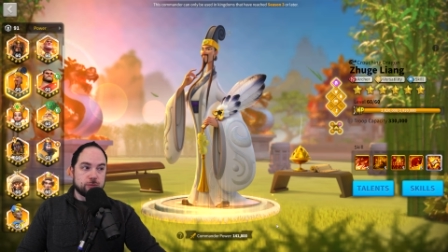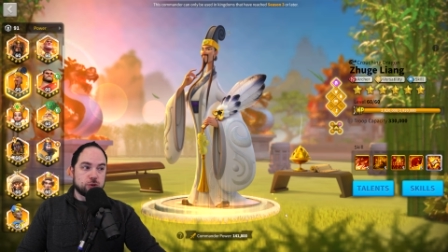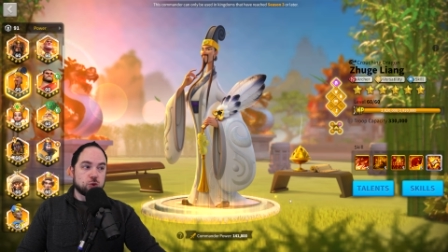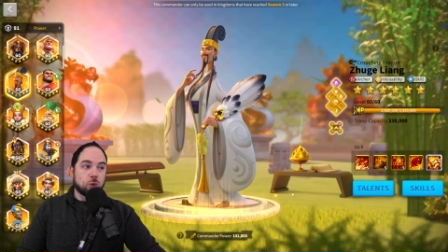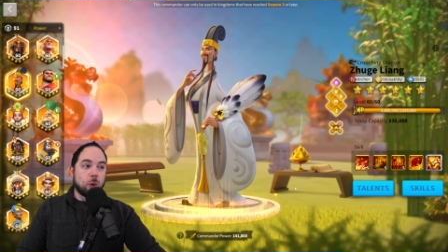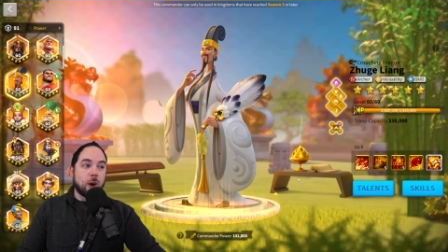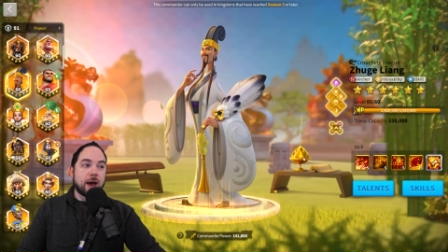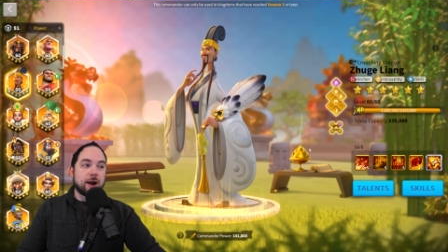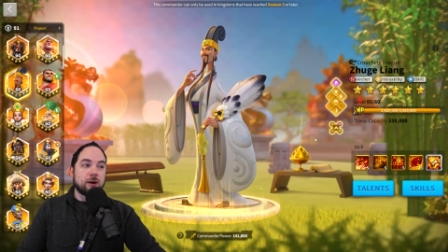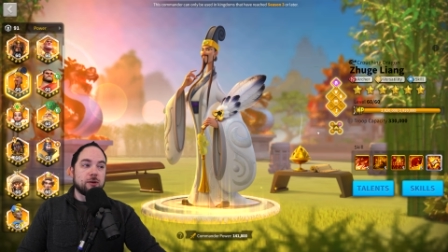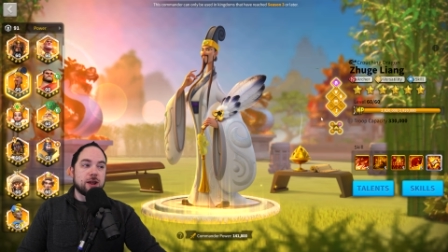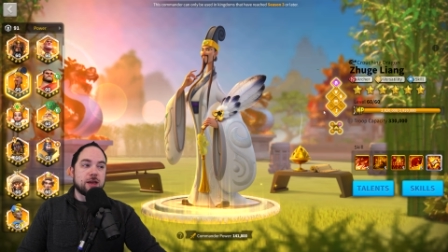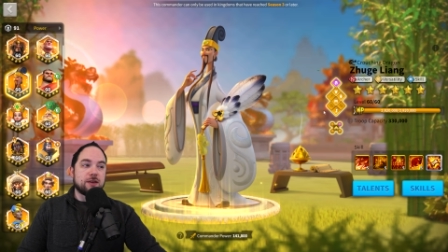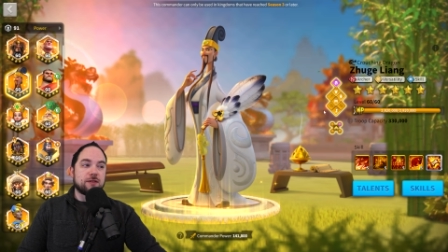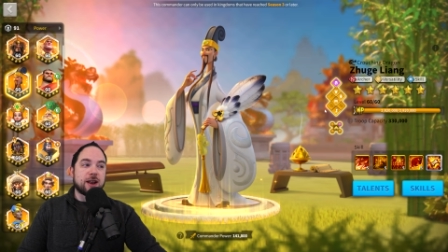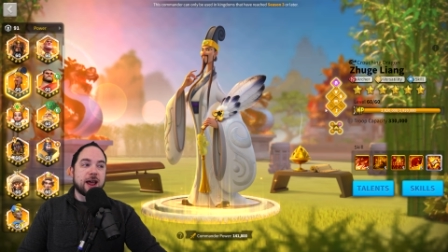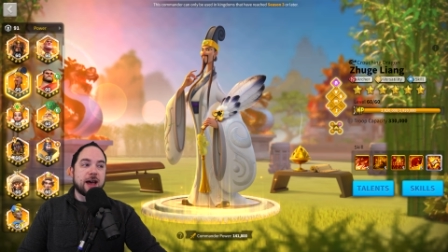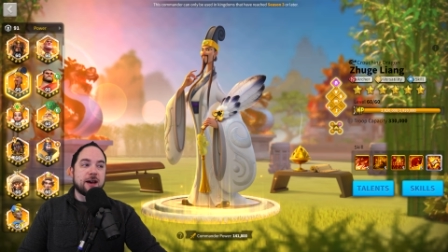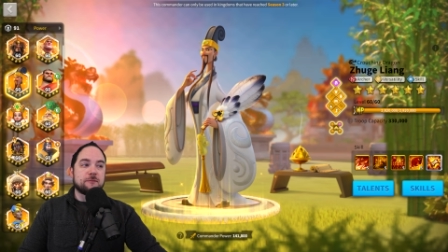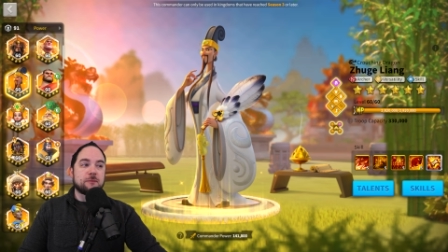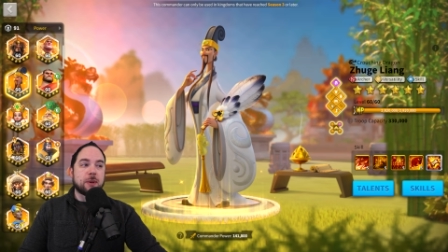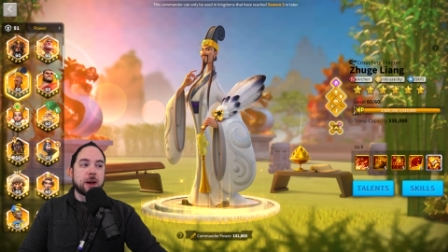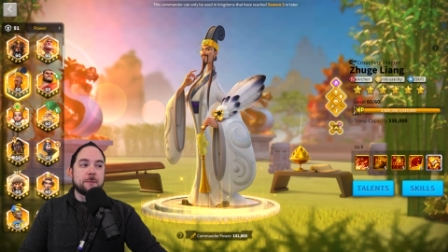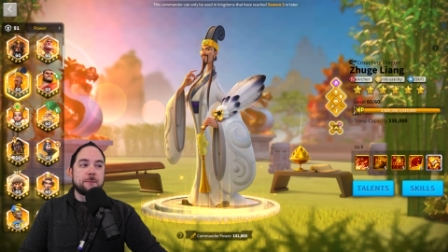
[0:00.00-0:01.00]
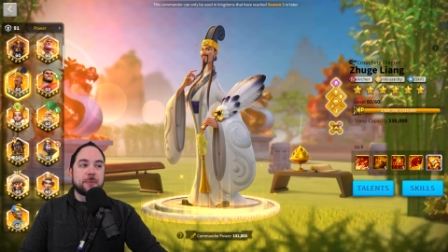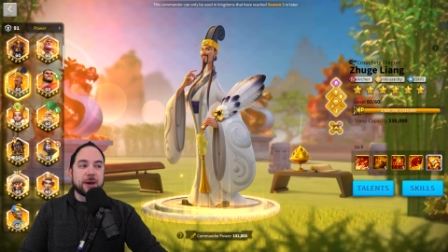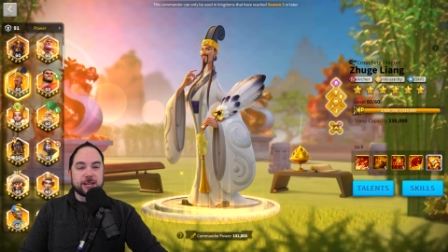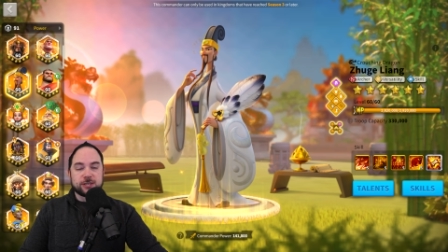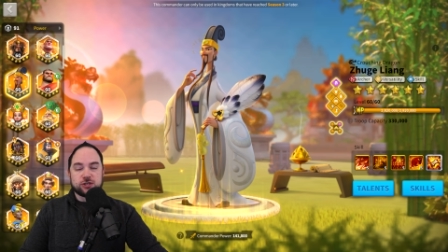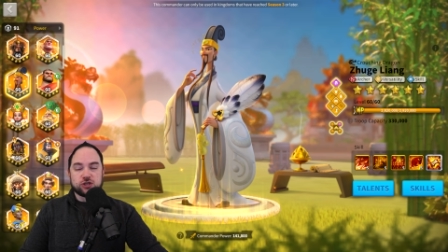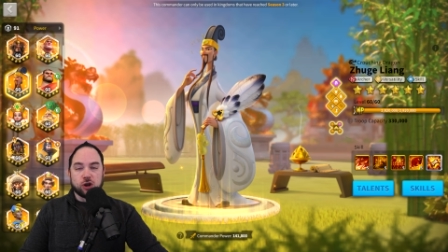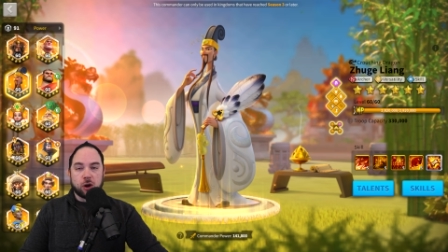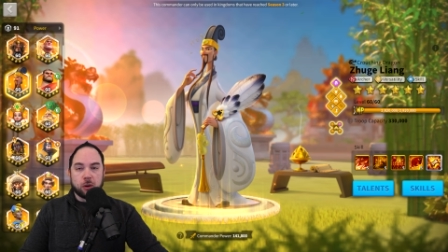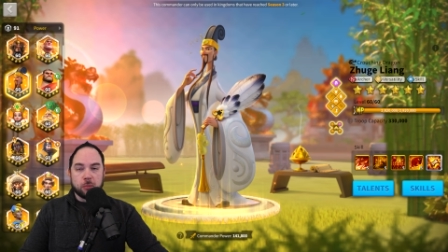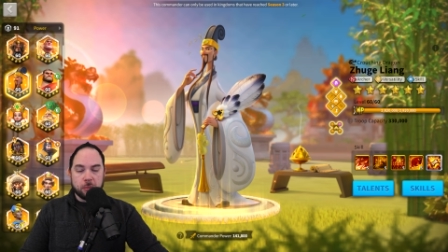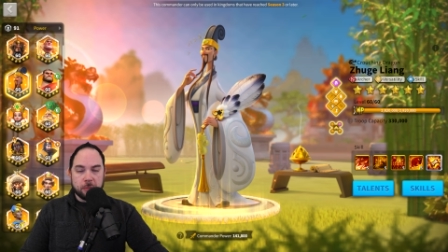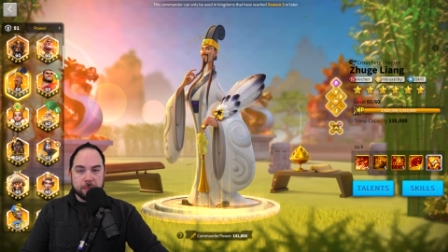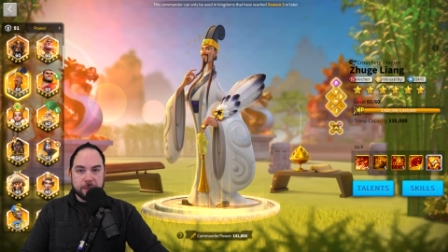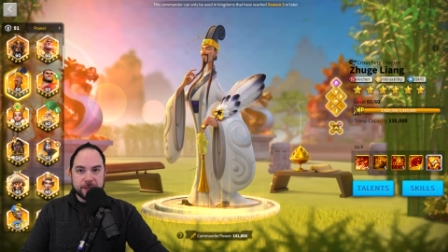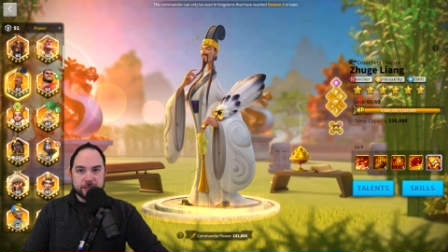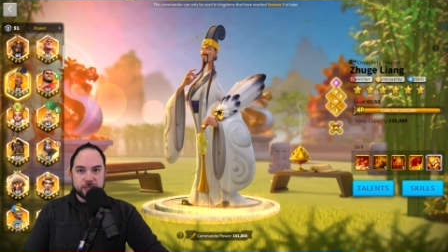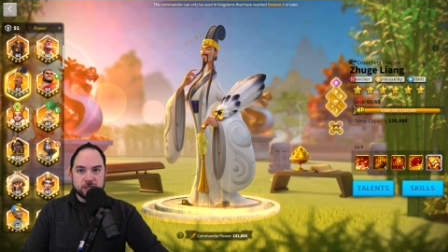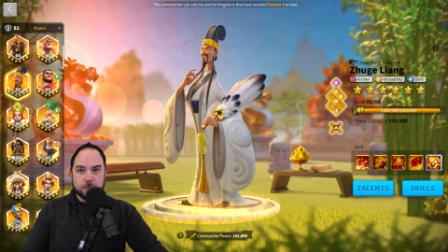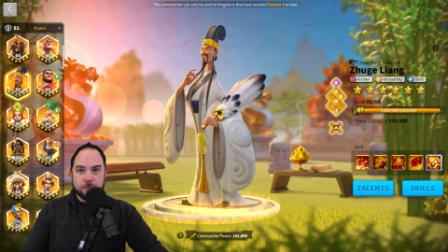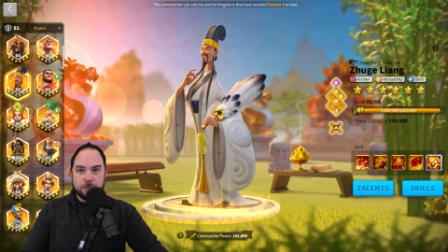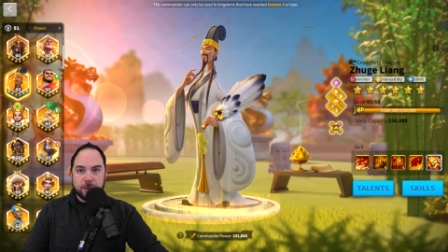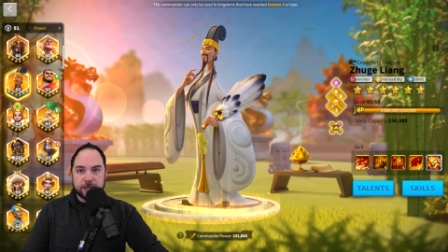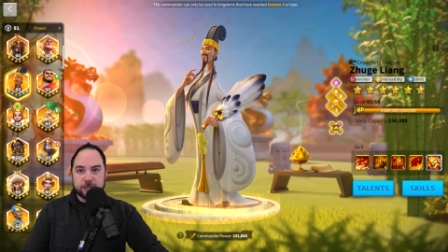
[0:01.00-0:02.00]
So I don't even have my best
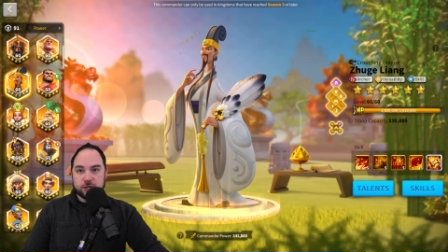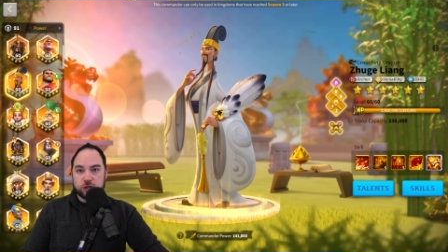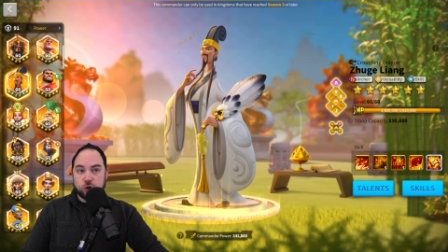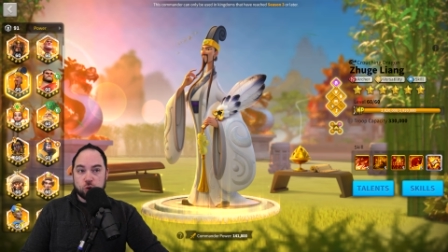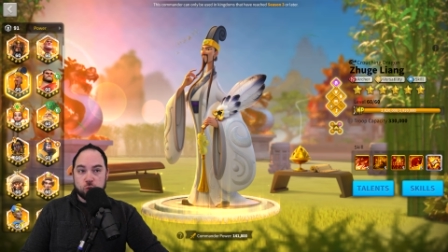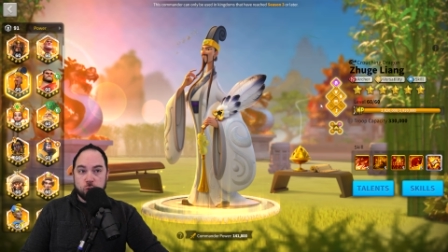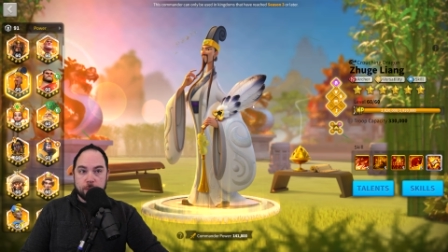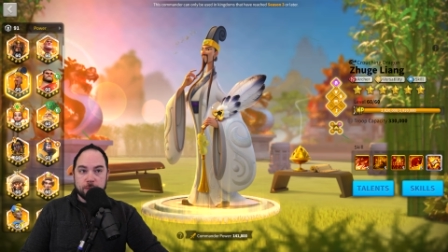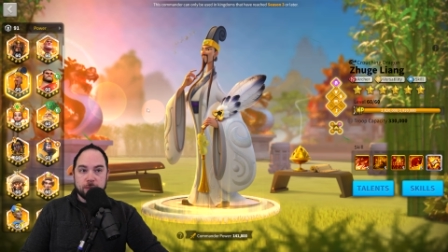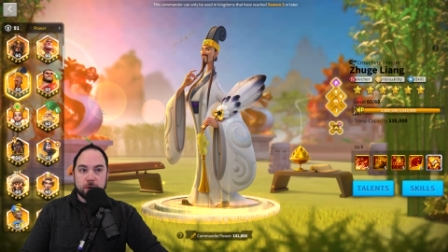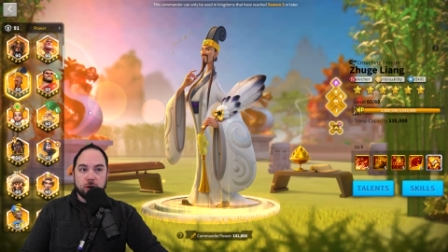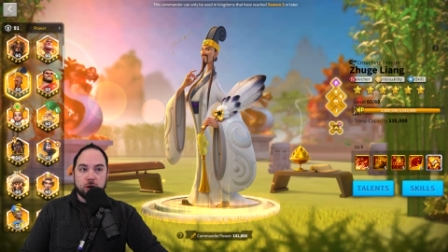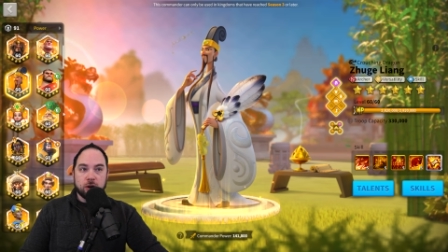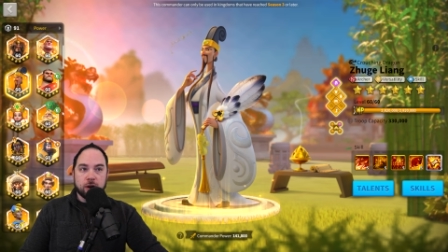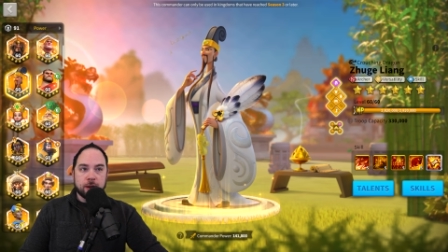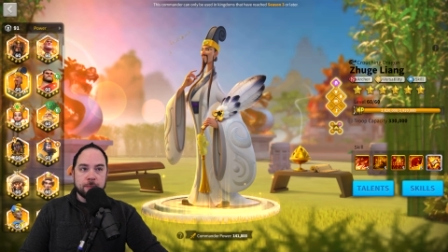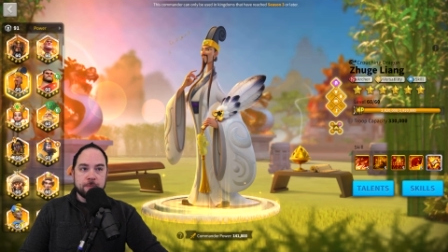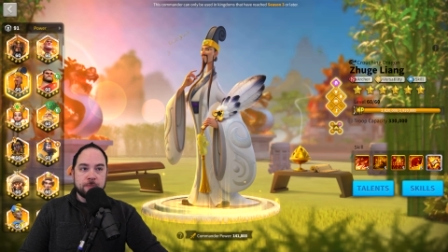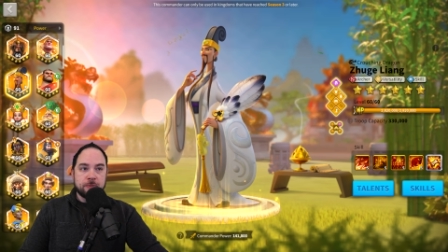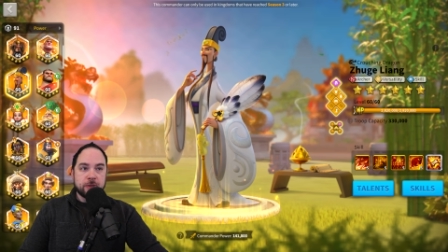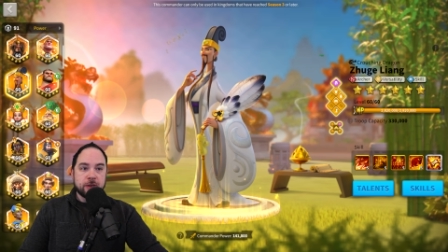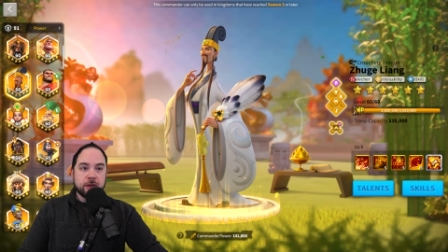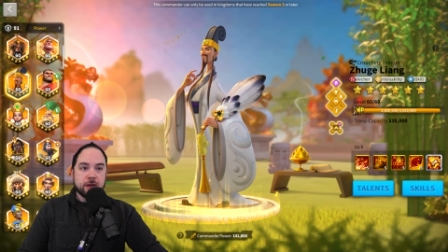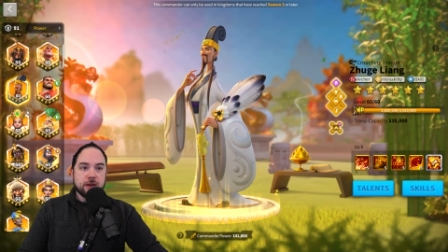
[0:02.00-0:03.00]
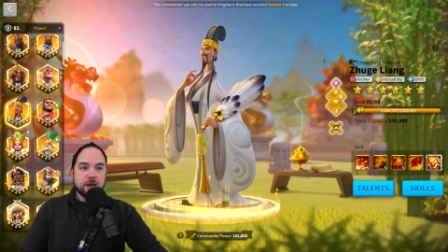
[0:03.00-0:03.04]
armaments and best equipment on him.